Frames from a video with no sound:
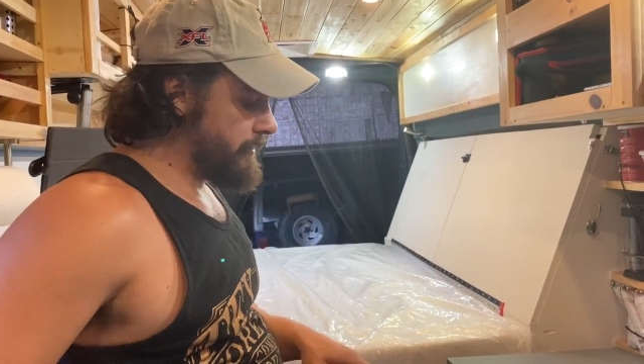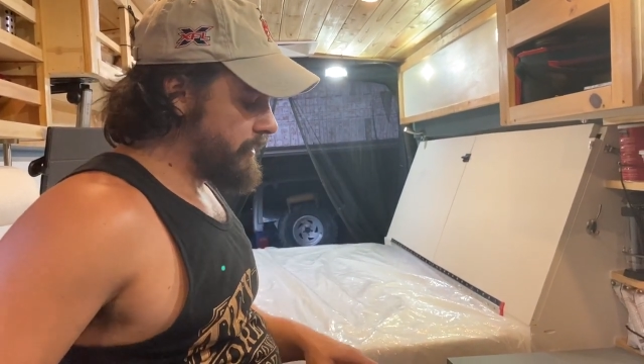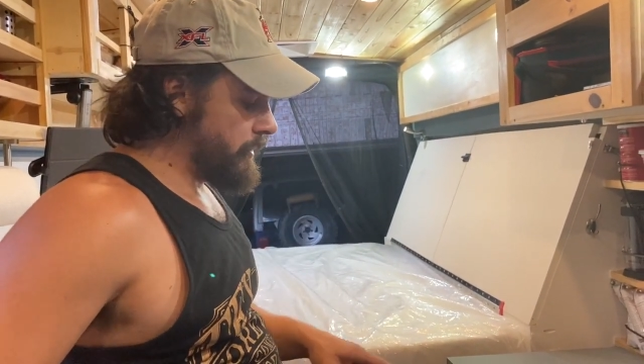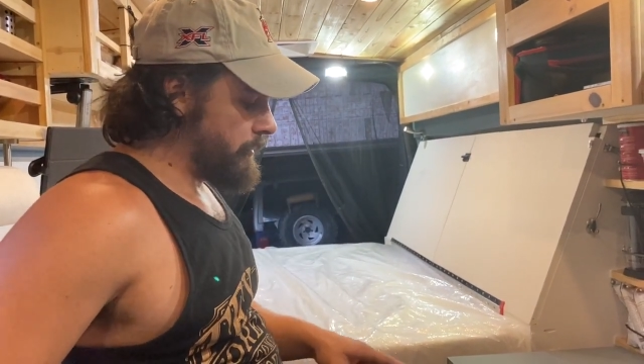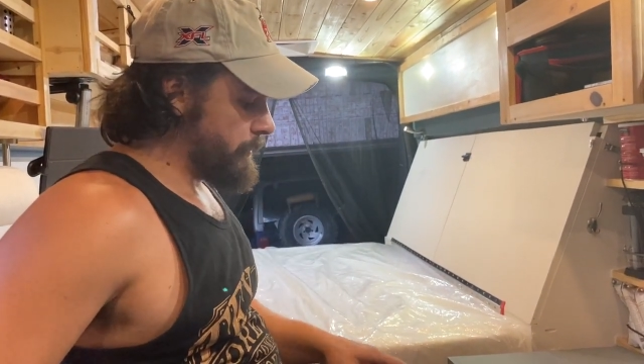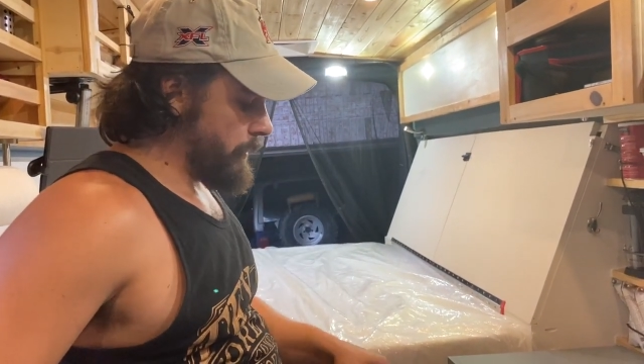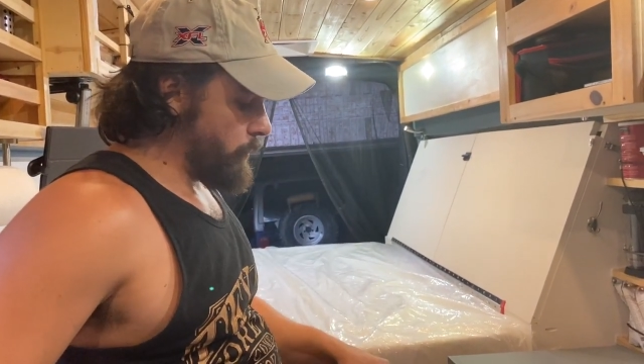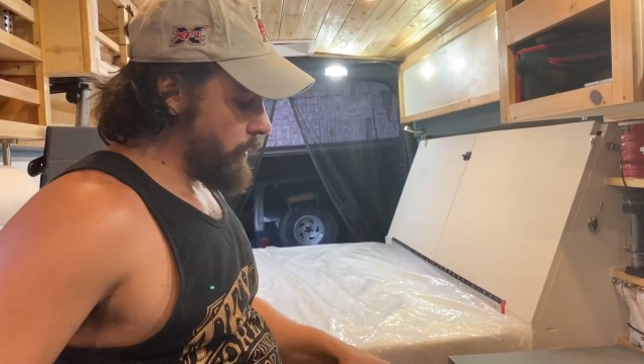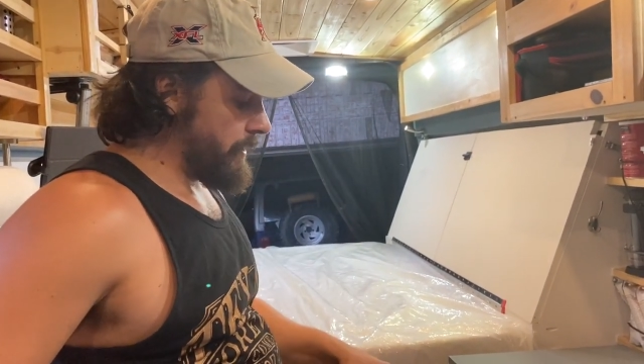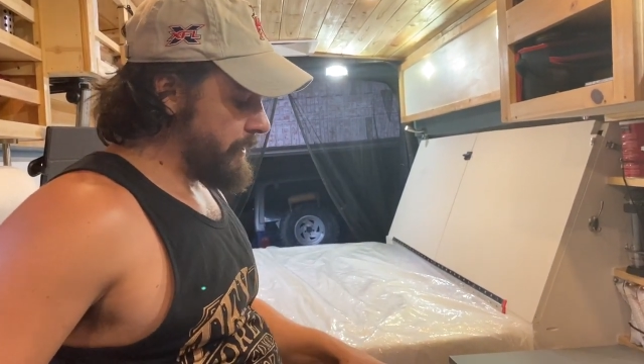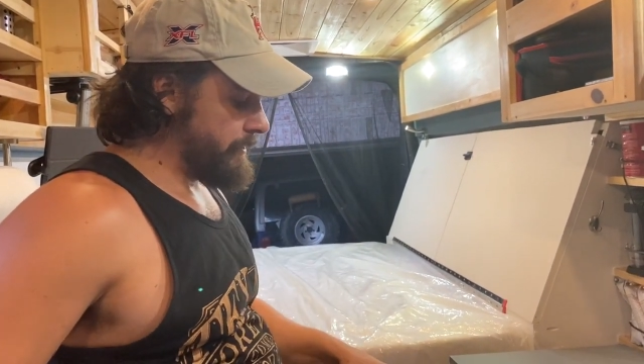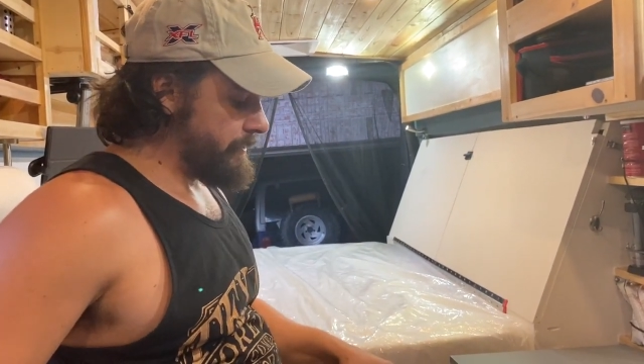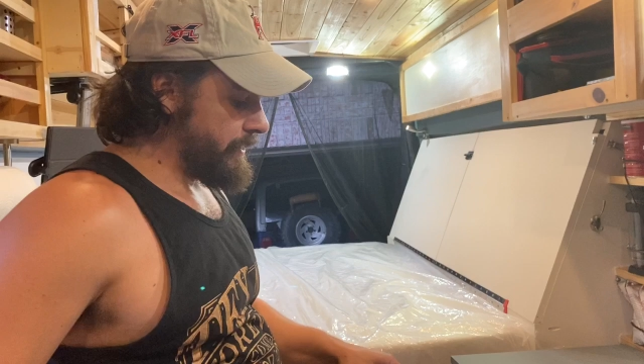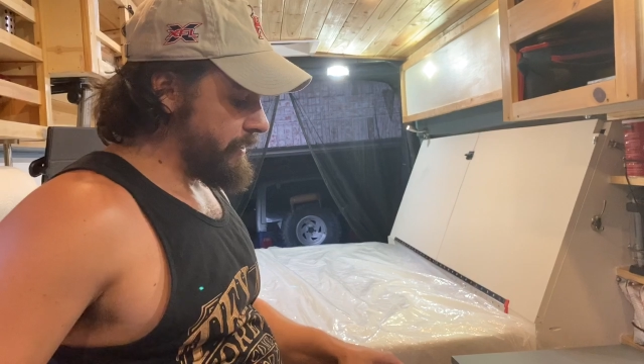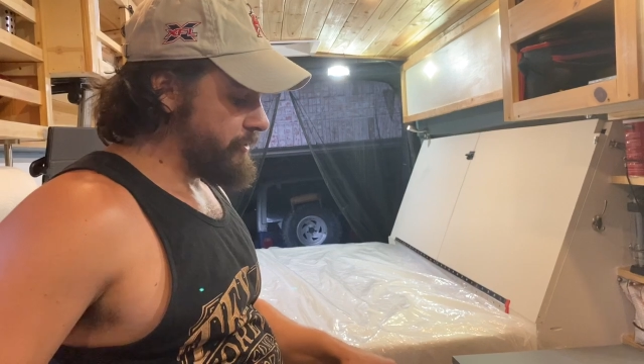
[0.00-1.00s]
One
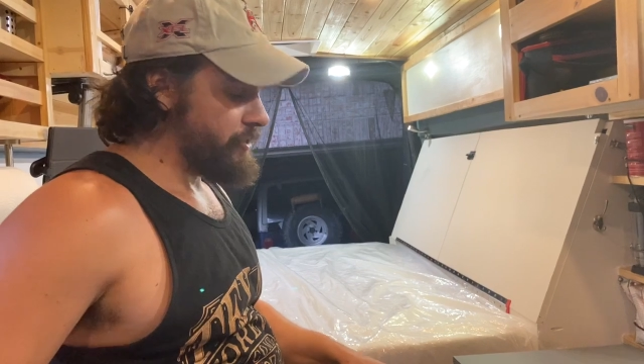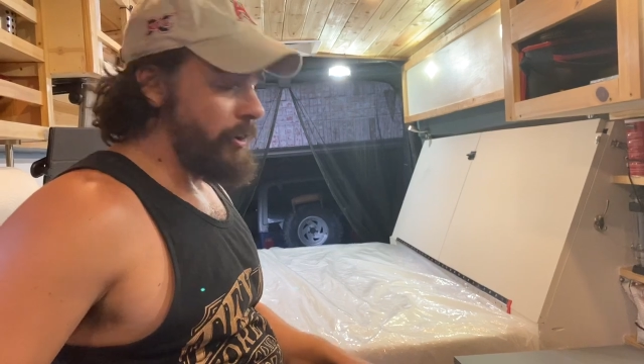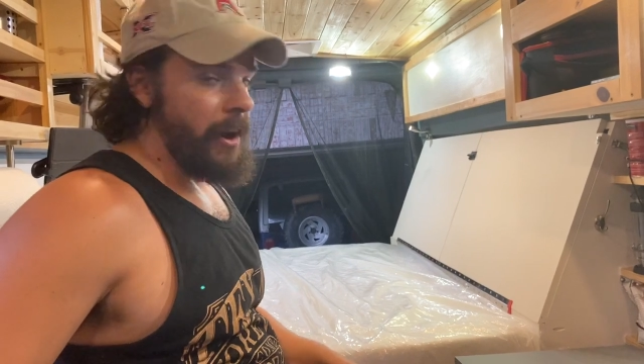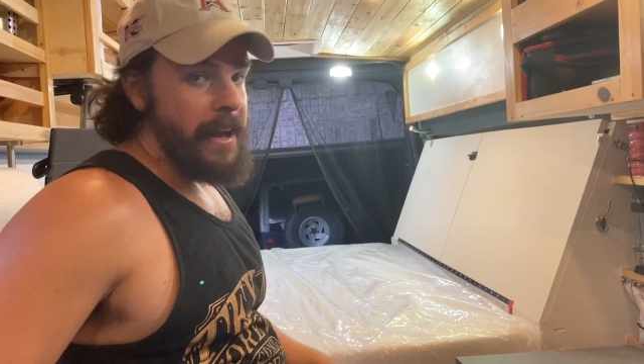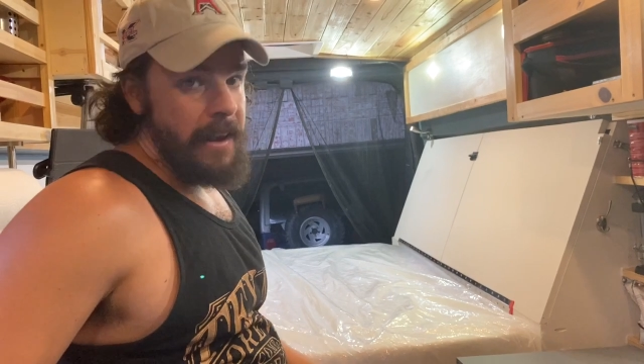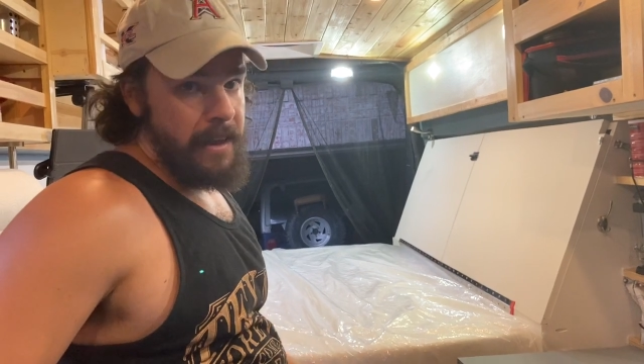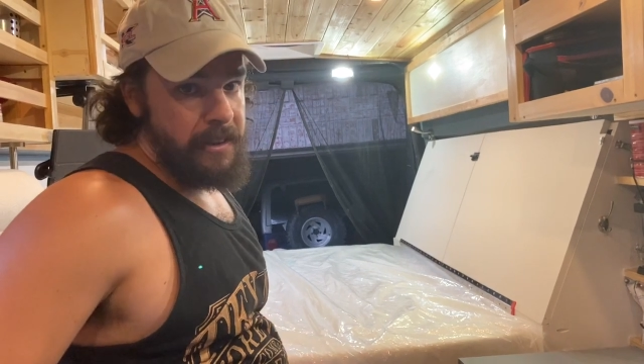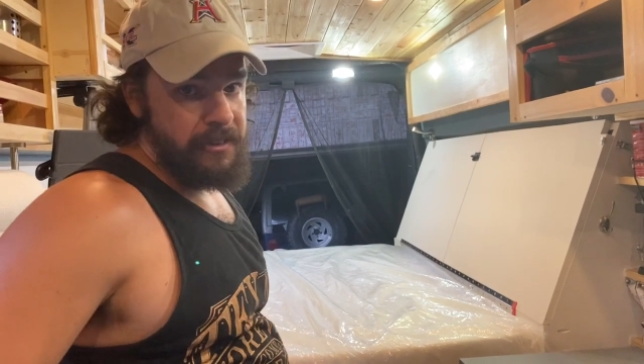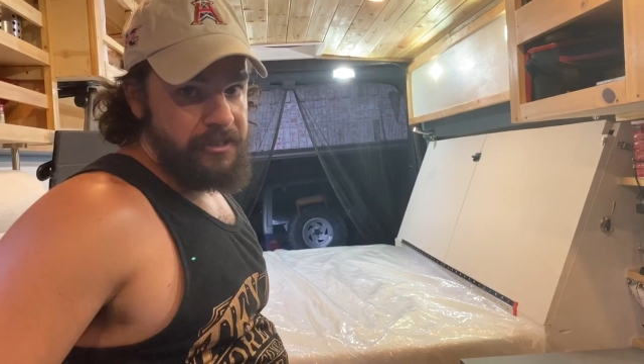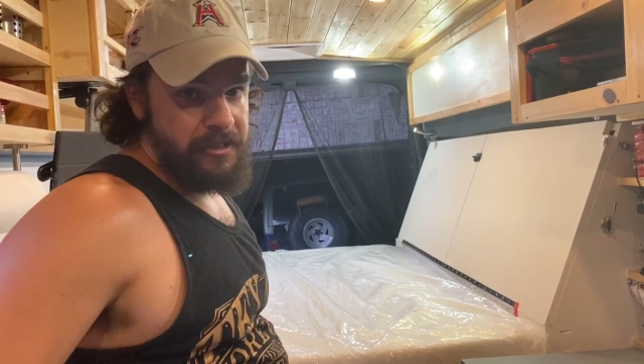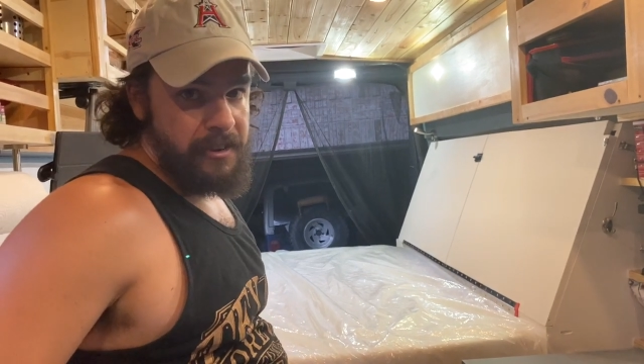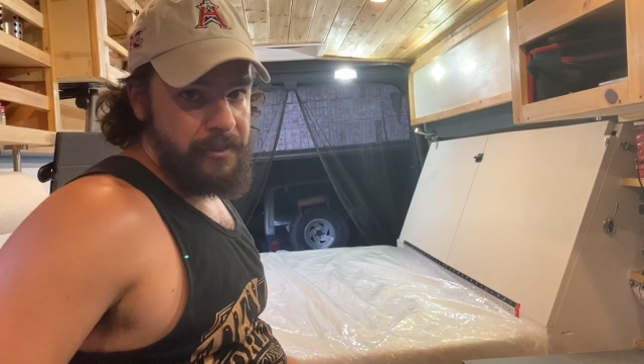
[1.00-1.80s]
is the drainage.